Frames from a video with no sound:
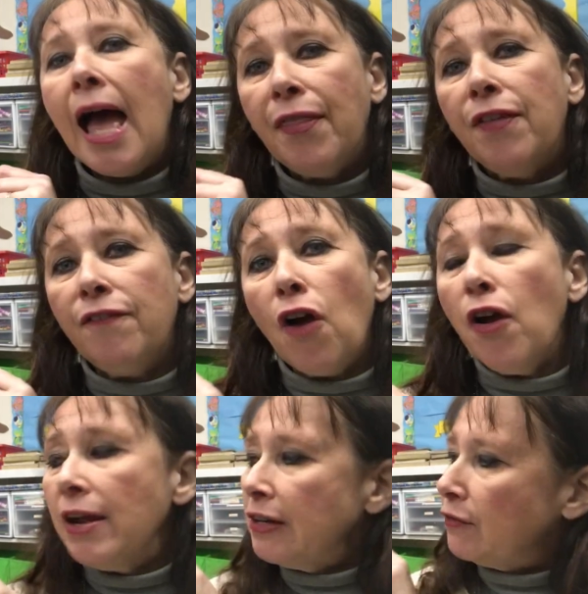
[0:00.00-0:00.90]
At the
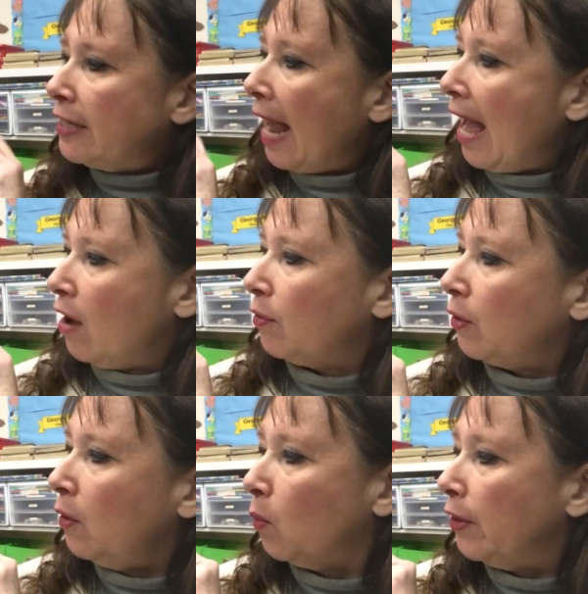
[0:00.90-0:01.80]
far end of
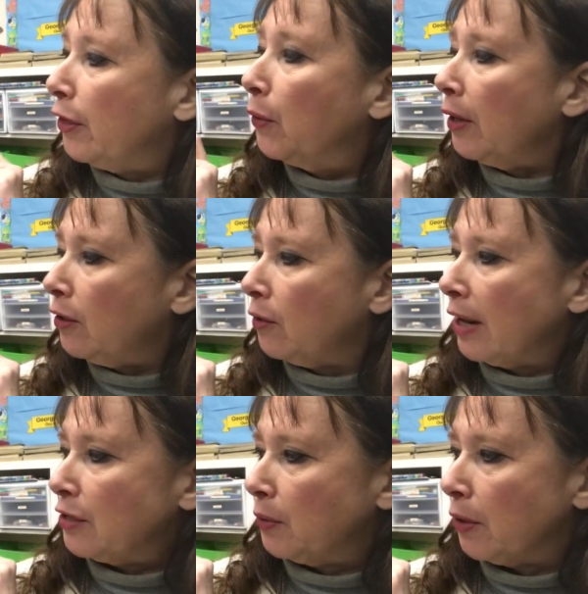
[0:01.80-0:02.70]
town, where the
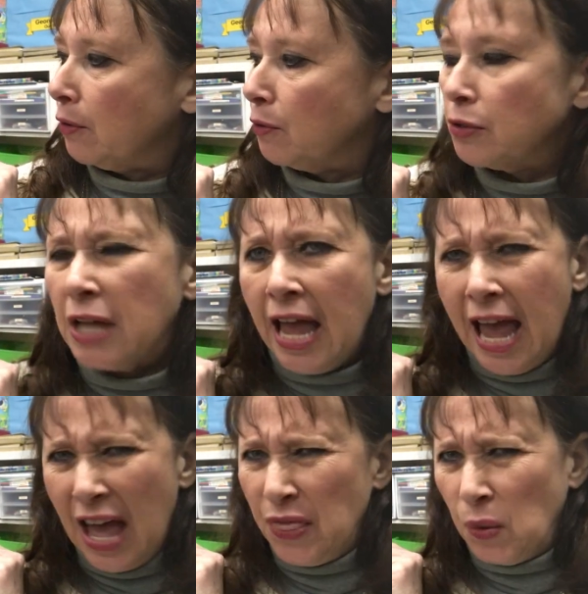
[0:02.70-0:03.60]
gricklegrass grows,
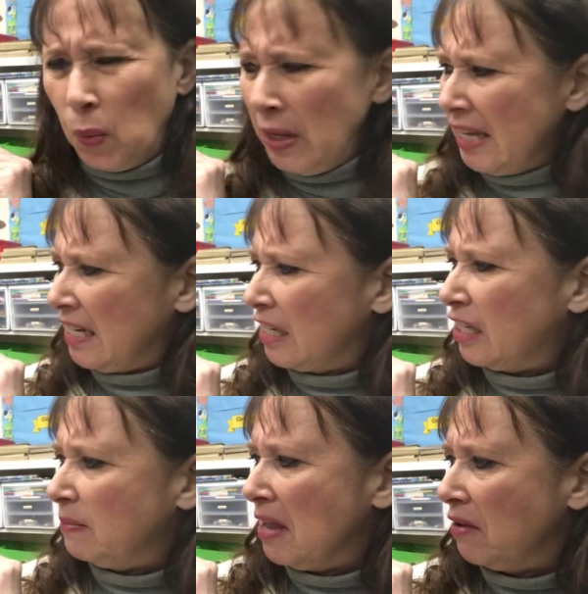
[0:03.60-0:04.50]
and the
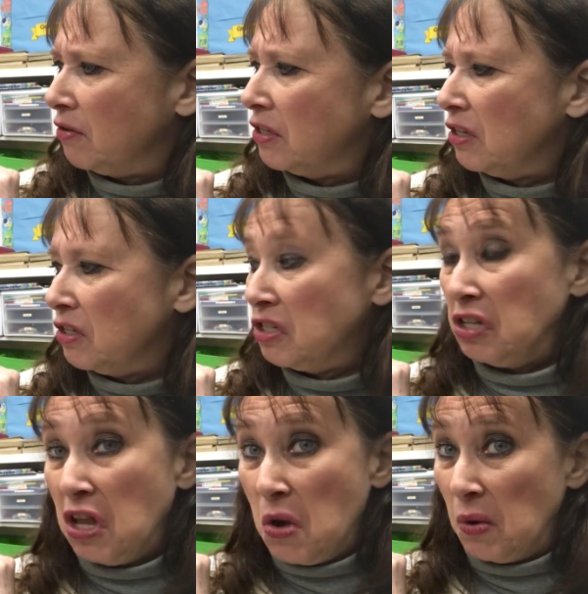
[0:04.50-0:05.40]
wind smells
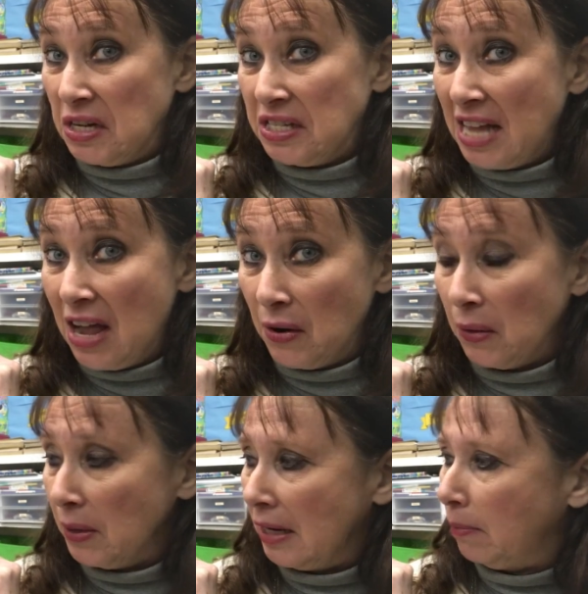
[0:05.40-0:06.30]
slow and sour
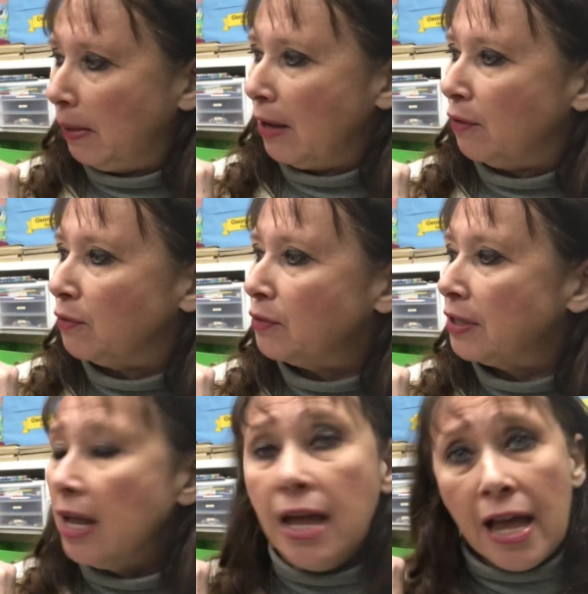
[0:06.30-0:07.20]
when it
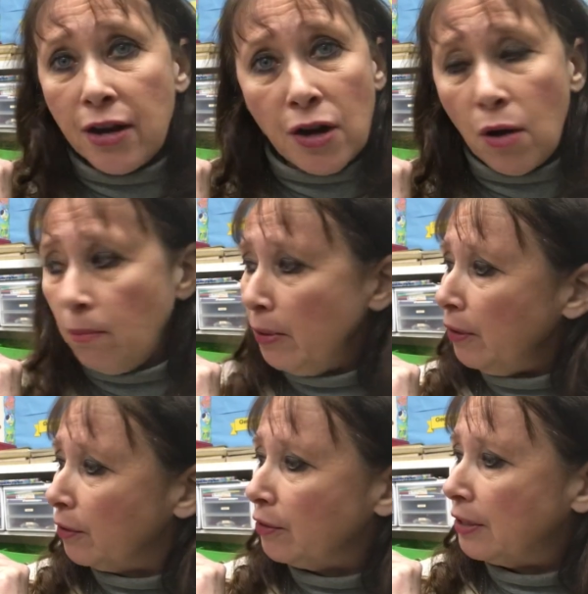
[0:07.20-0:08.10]
blows, and no
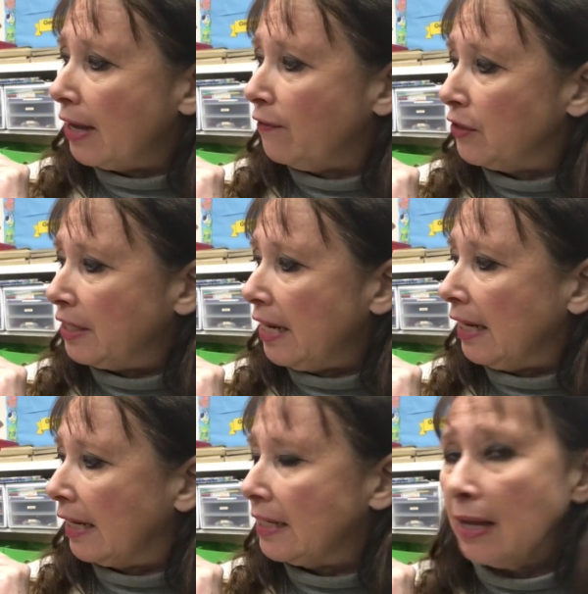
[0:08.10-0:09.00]
birds ever
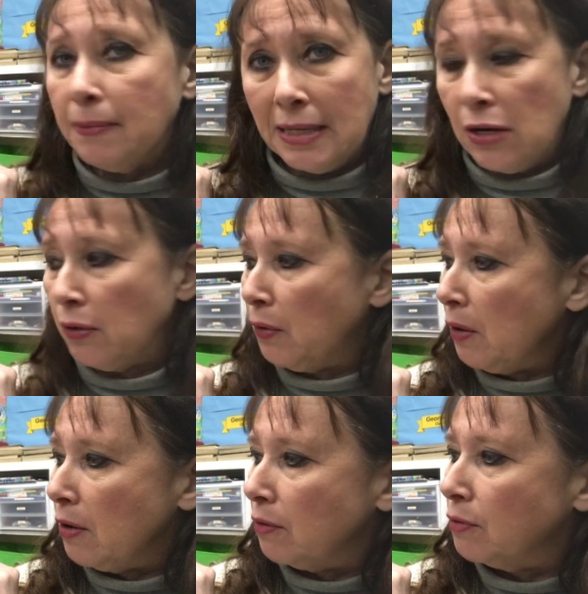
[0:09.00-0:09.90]
sing excepting old
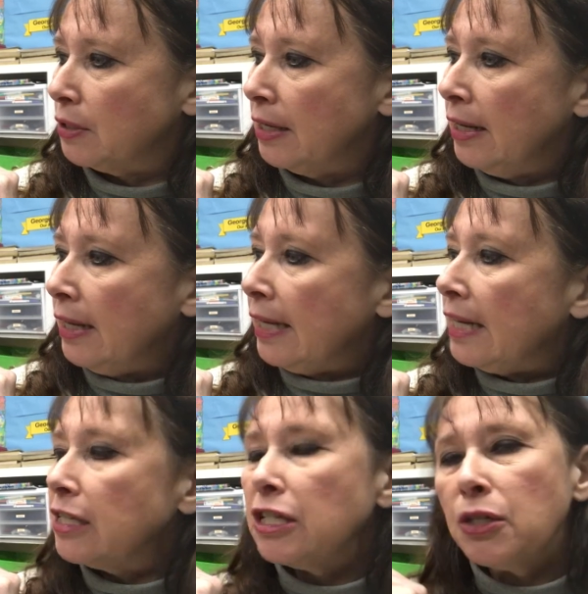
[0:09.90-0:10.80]
crows,
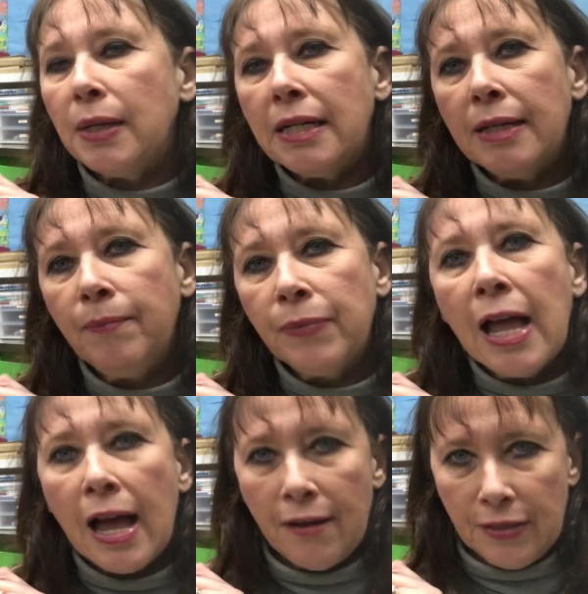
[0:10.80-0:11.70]
is the street
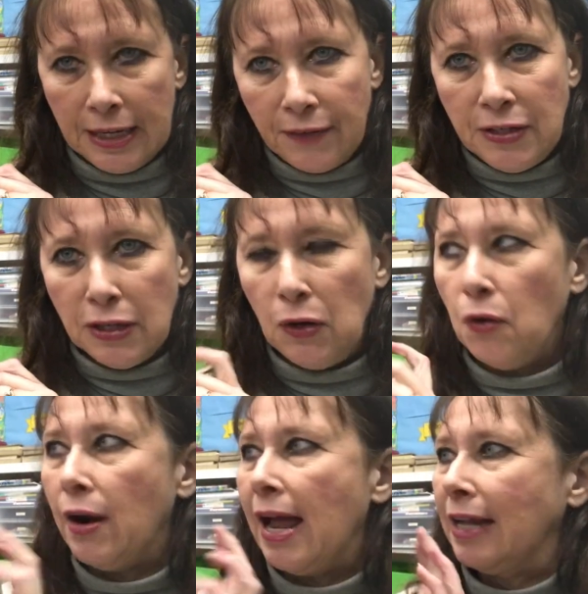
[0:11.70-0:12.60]
of the lifted
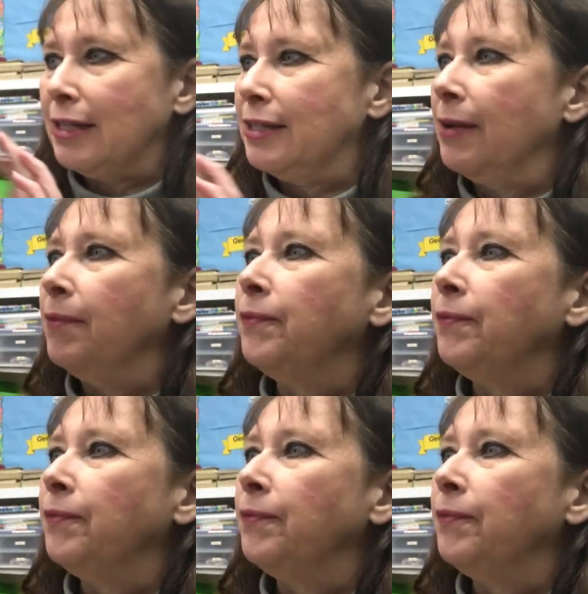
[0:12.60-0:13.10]
Lorax.